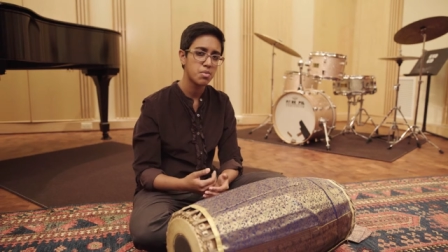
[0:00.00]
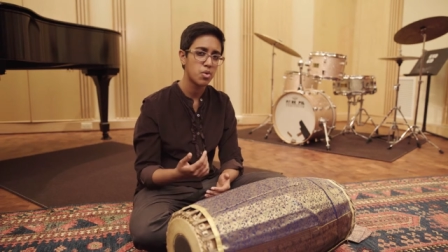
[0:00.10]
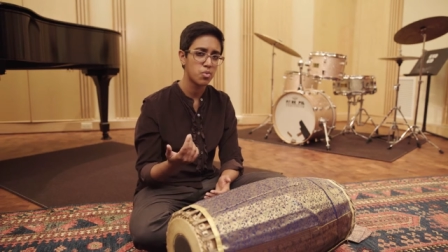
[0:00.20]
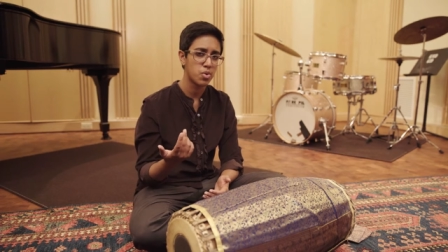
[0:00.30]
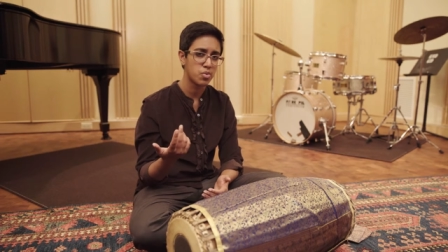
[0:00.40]

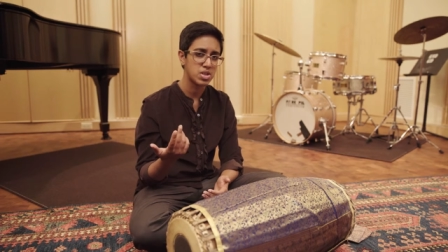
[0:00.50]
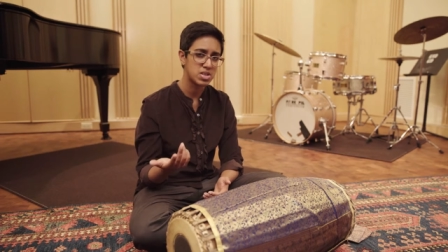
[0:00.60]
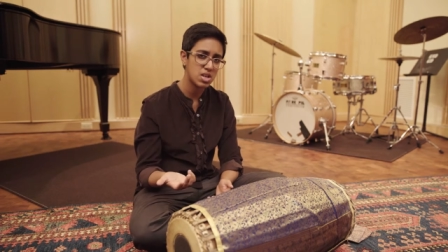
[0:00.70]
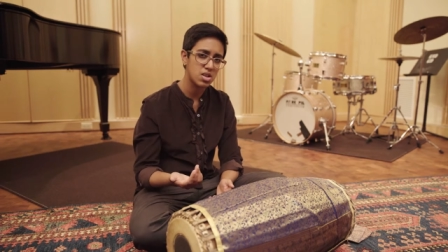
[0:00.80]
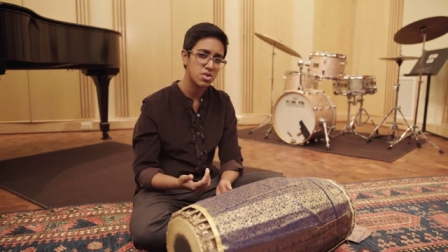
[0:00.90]
But what we
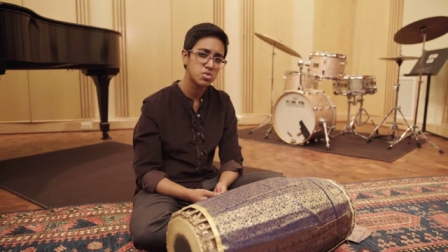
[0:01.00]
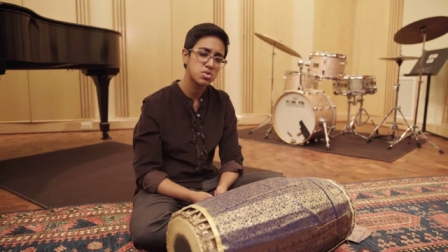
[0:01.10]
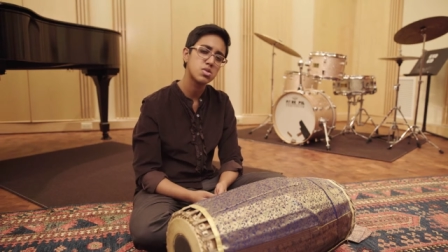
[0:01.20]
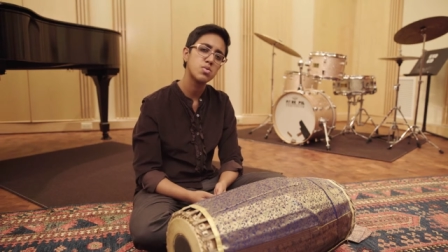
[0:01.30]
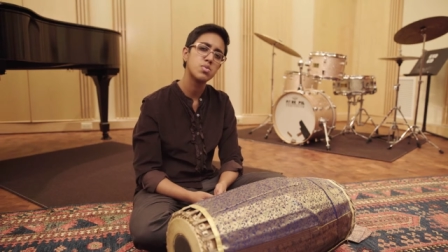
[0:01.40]
did
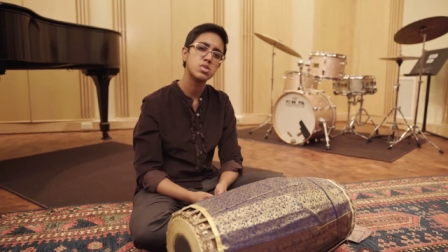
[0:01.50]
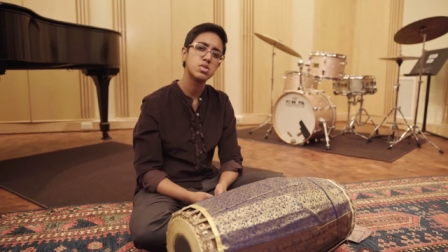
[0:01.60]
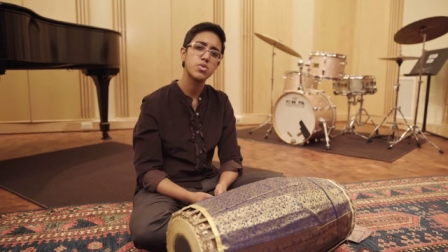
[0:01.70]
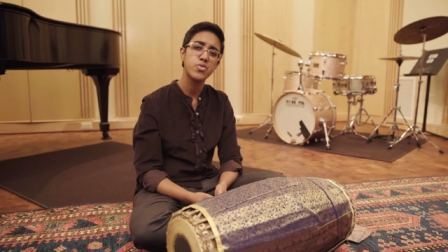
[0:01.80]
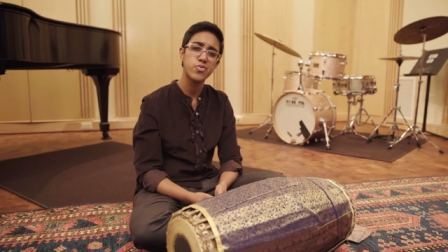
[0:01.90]
use
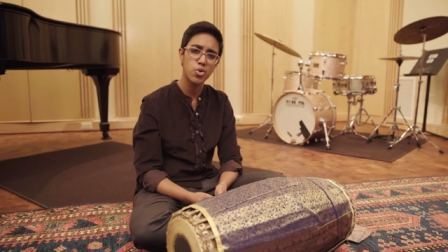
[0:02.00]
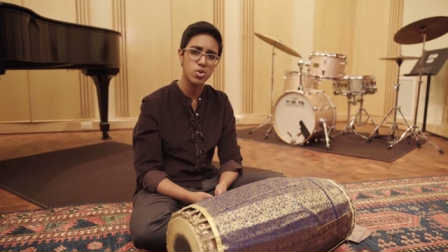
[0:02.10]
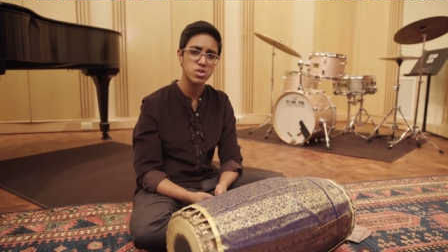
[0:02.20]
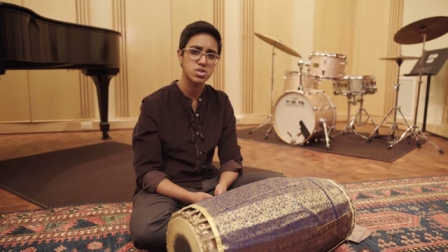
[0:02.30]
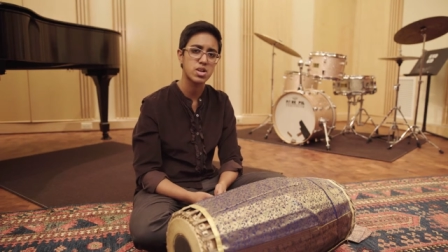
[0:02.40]
was
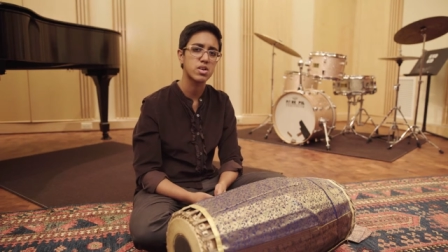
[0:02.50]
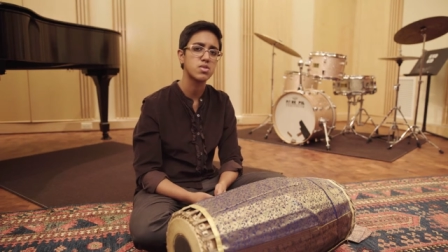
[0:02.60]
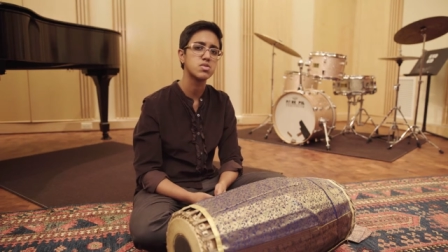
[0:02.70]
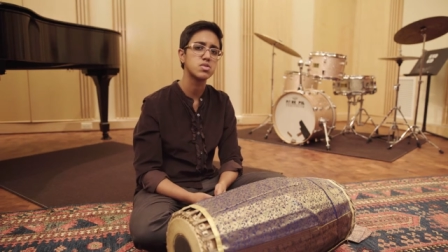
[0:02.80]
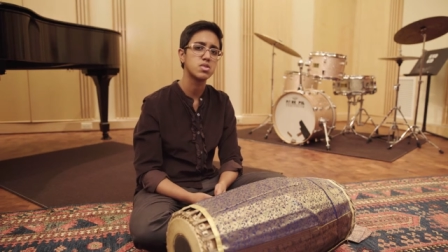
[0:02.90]
four
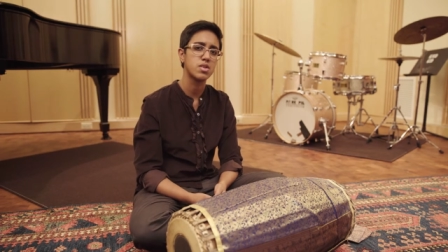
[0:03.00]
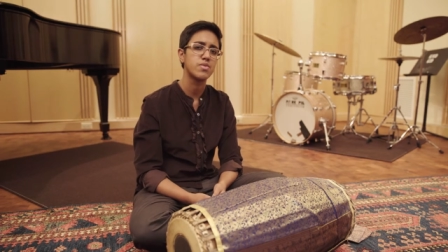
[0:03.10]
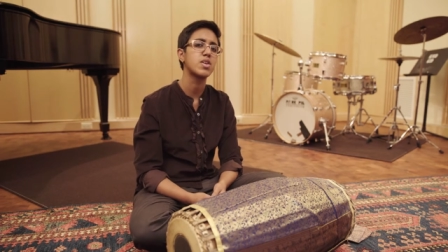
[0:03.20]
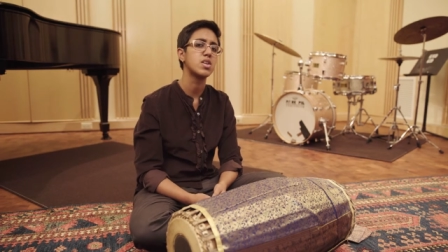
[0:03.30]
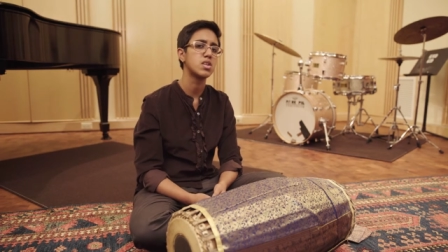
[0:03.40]
cycles
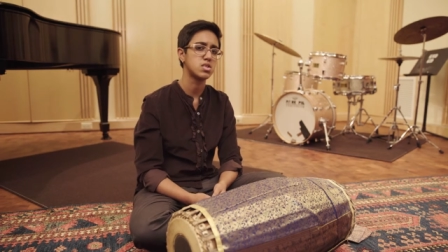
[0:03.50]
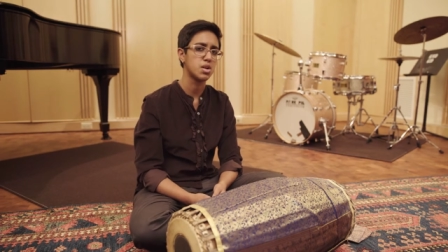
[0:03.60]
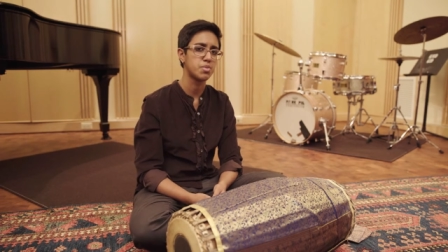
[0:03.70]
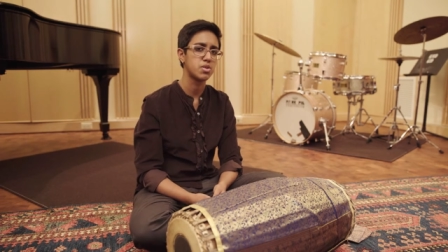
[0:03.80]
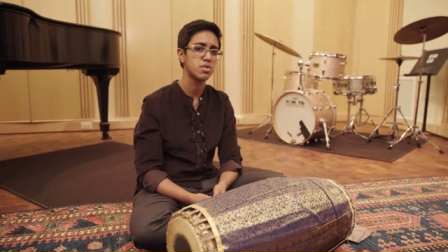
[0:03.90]
of Kanda
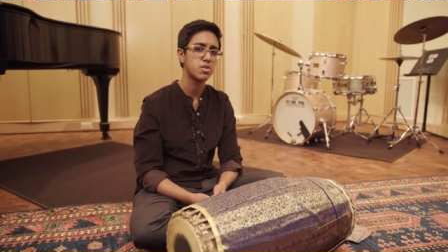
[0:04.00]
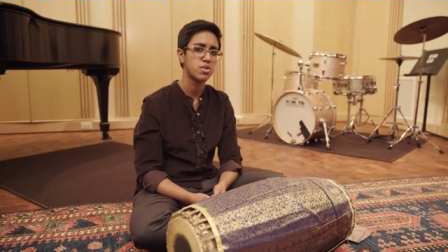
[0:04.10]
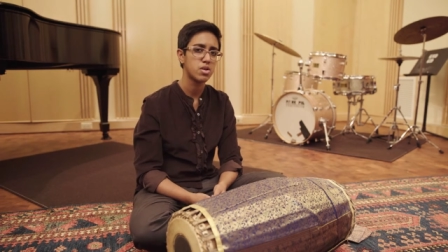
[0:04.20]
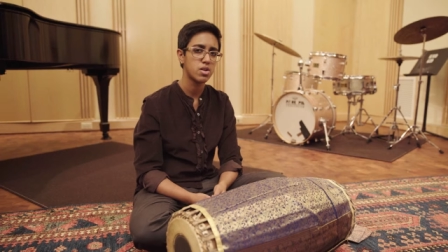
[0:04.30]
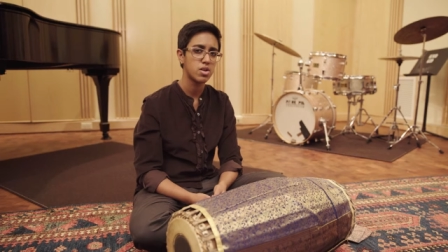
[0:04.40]
Chapa,
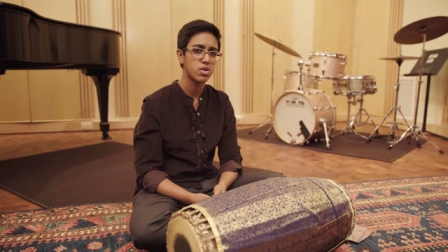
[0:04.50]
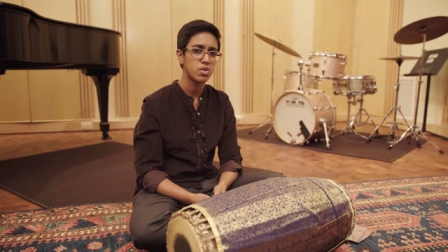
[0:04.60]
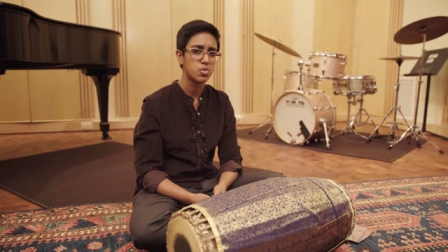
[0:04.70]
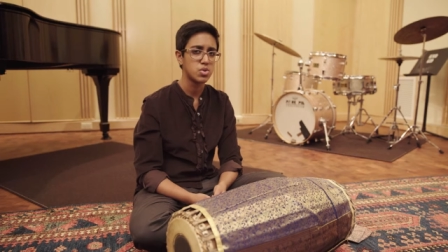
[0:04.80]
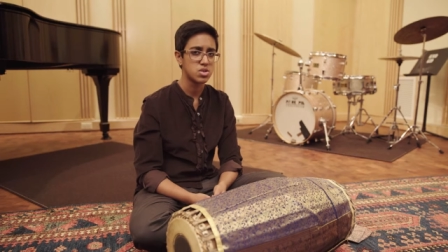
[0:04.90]

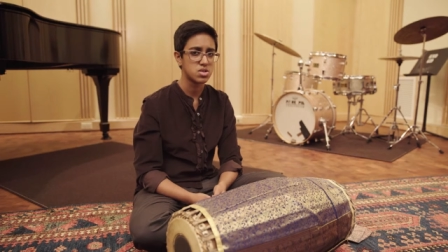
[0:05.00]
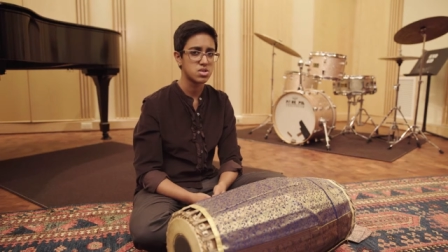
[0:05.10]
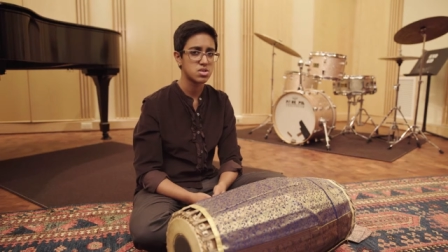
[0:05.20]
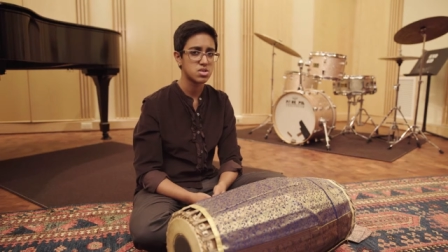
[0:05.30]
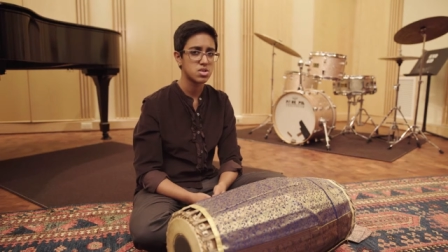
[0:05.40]
which
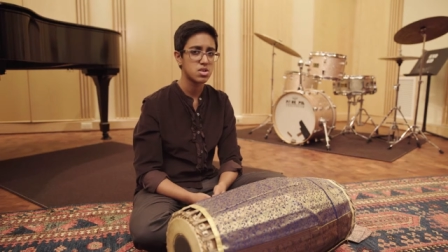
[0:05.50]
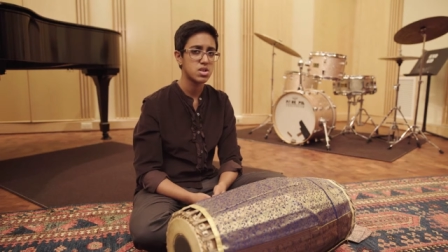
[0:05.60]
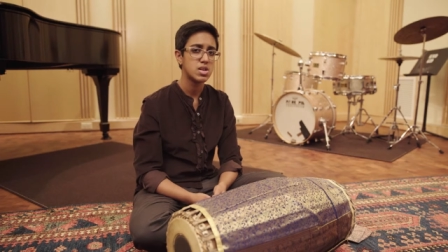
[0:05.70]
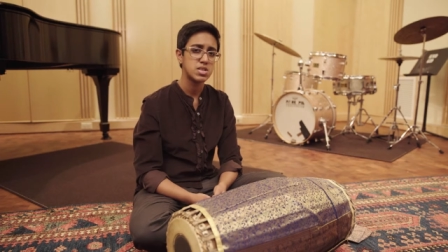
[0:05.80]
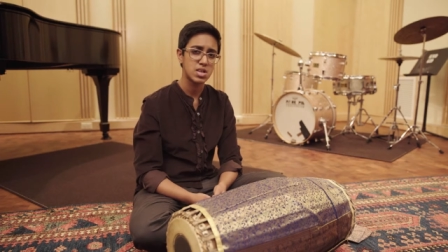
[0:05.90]
is
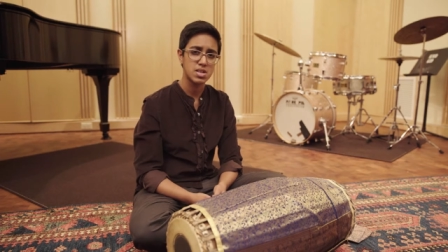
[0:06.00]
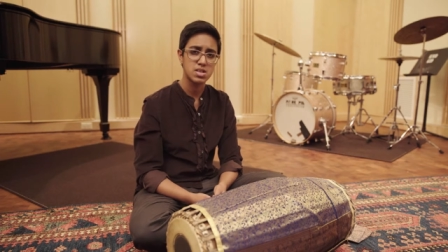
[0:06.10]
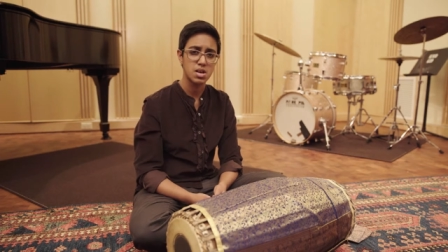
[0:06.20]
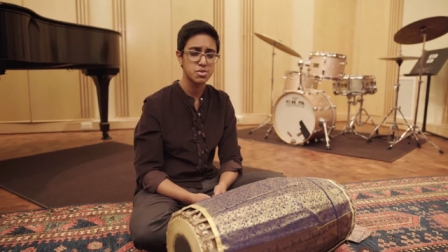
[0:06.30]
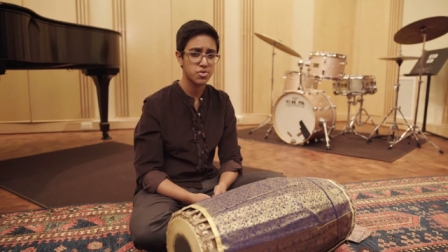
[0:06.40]
10
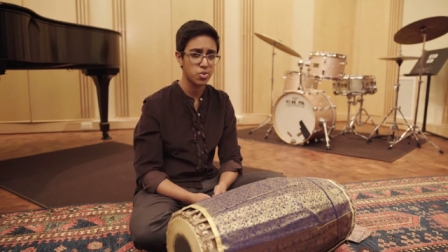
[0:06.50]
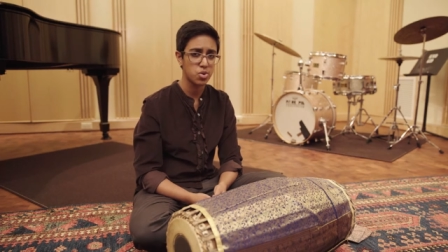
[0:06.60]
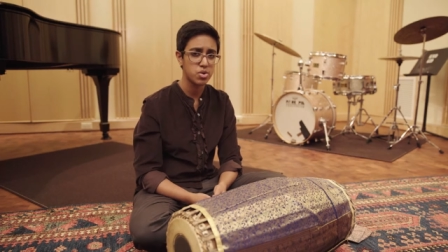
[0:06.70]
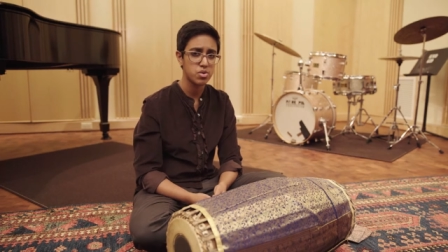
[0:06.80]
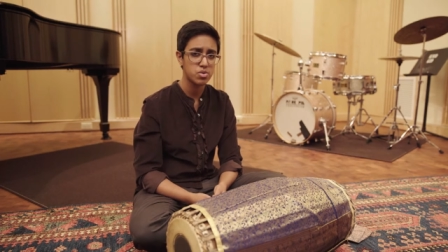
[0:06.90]
times
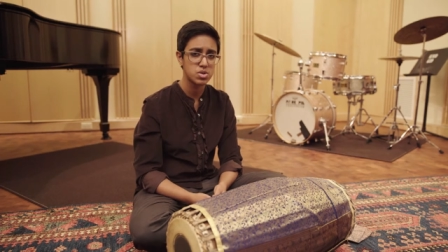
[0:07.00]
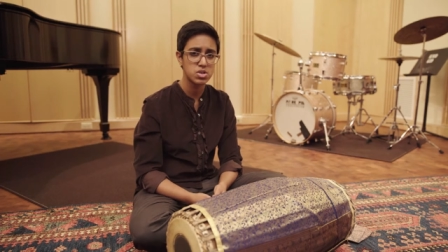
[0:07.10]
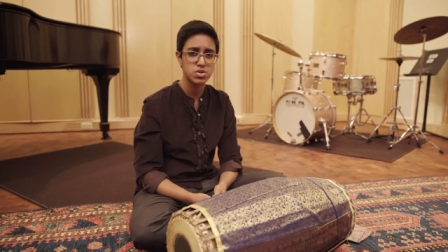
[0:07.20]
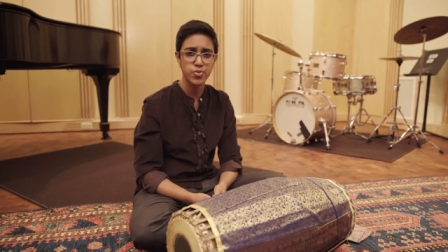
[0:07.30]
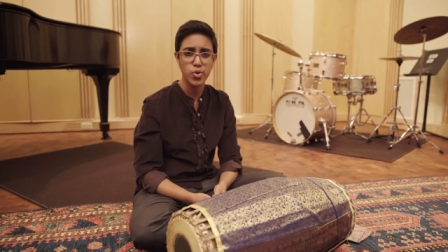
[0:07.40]
4,
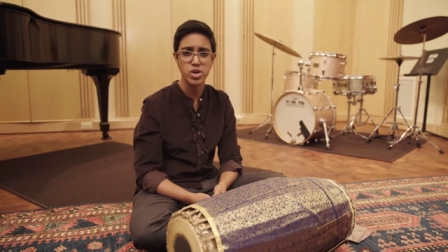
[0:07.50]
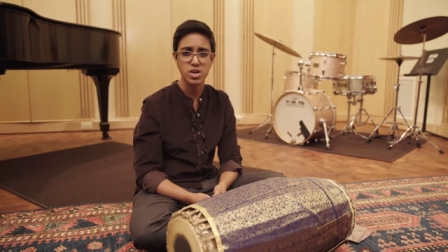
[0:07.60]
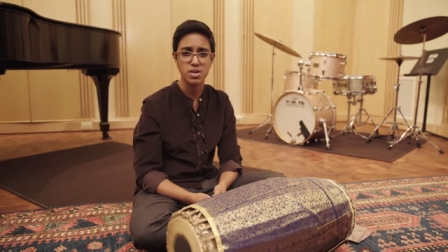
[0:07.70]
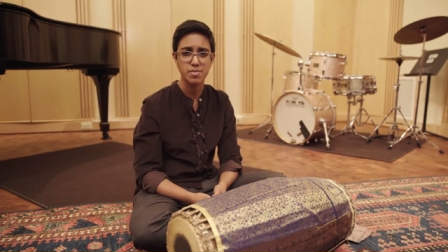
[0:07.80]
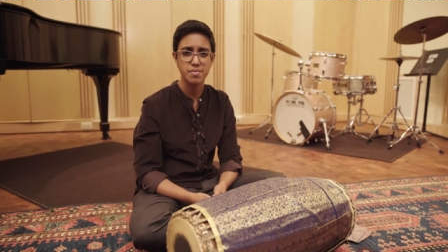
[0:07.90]
which is
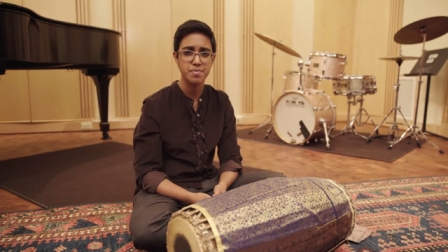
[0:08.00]
40.